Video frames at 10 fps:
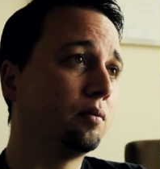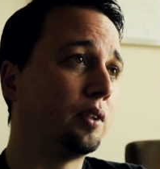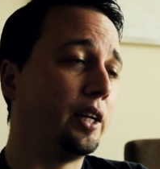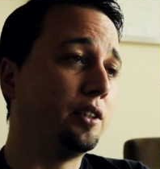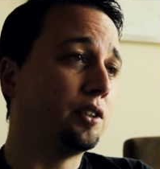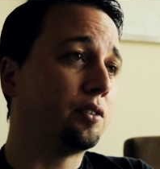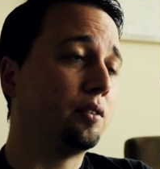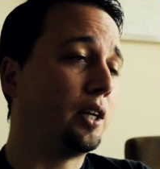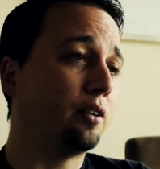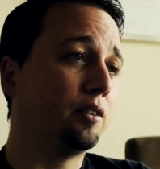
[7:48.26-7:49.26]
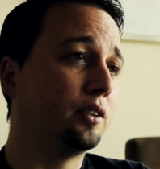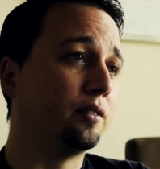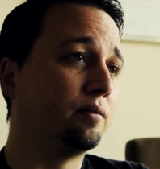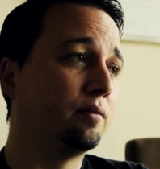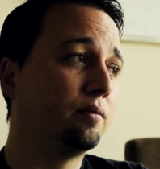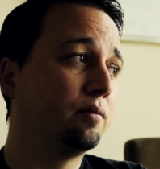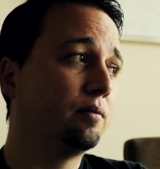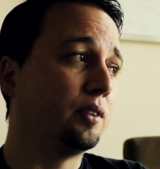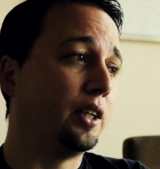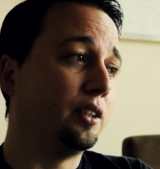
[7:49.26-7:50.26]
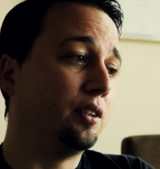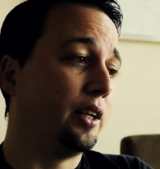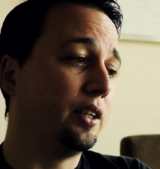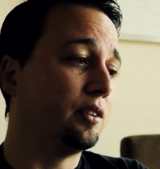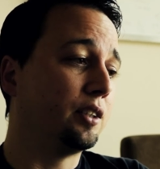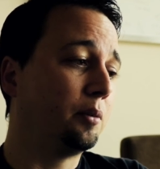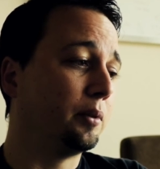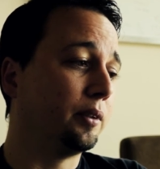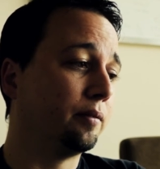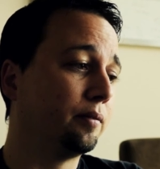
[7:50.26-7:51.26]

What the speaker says: I don't know. He didn't tell me.